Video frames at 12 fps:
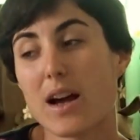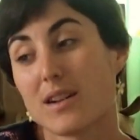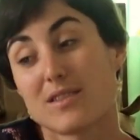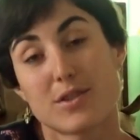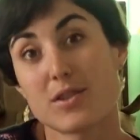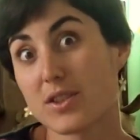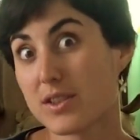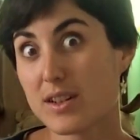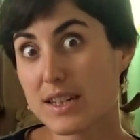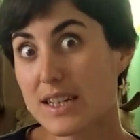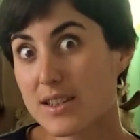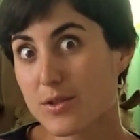of course you
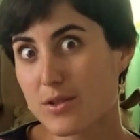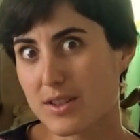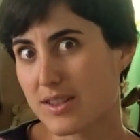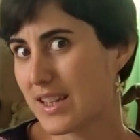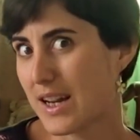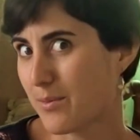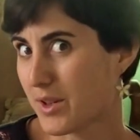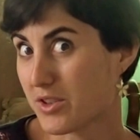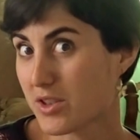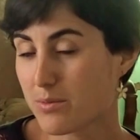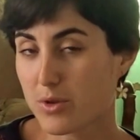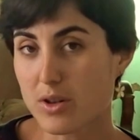don't need swords that much
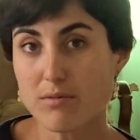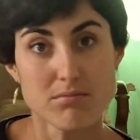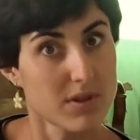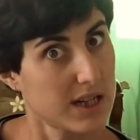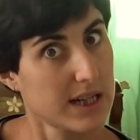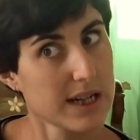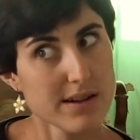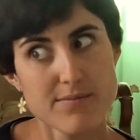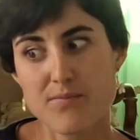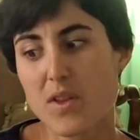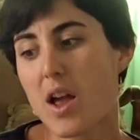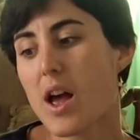anymore, luckily.
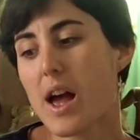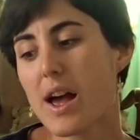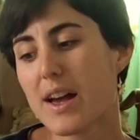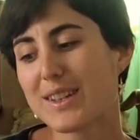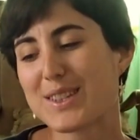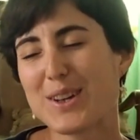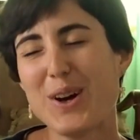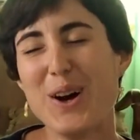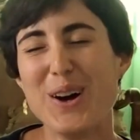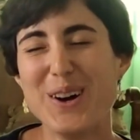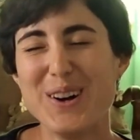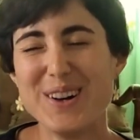So
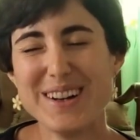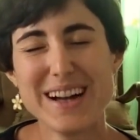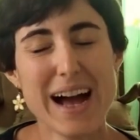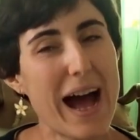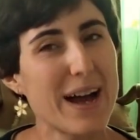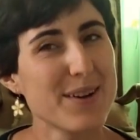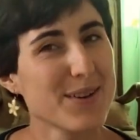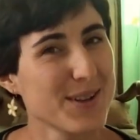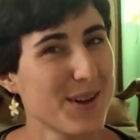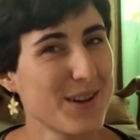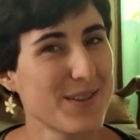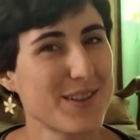I don't
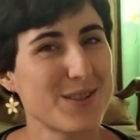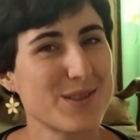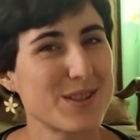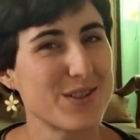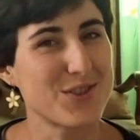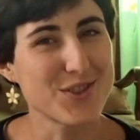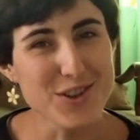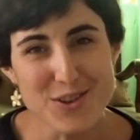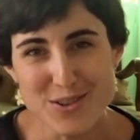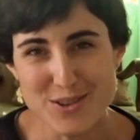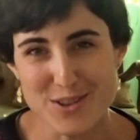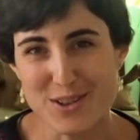know if it was a
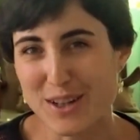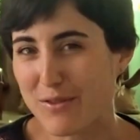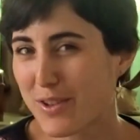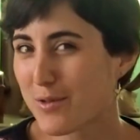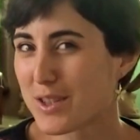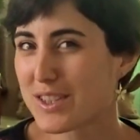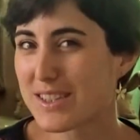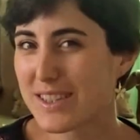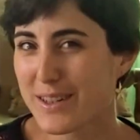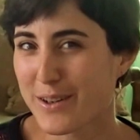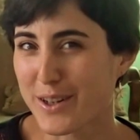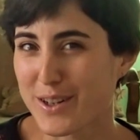joke or if he was
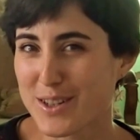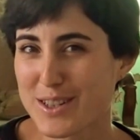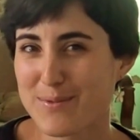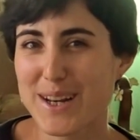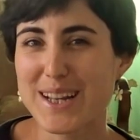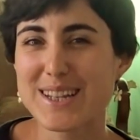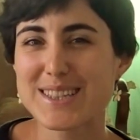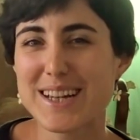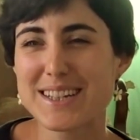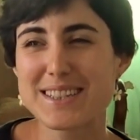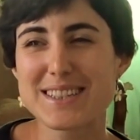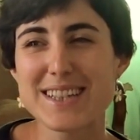serious, but he
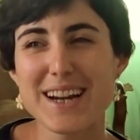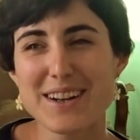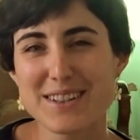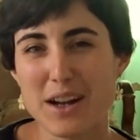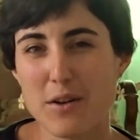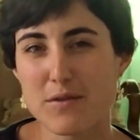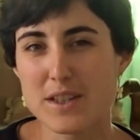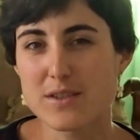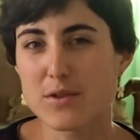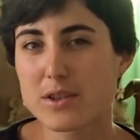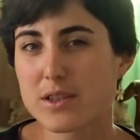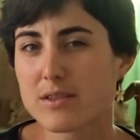said the second cup is
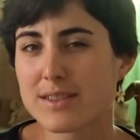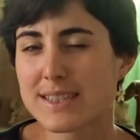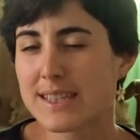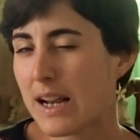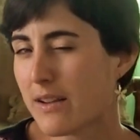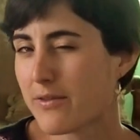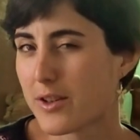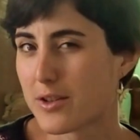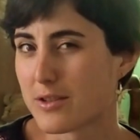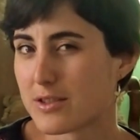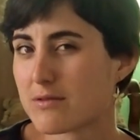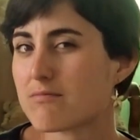for your cell
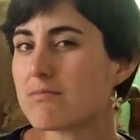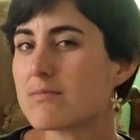phone.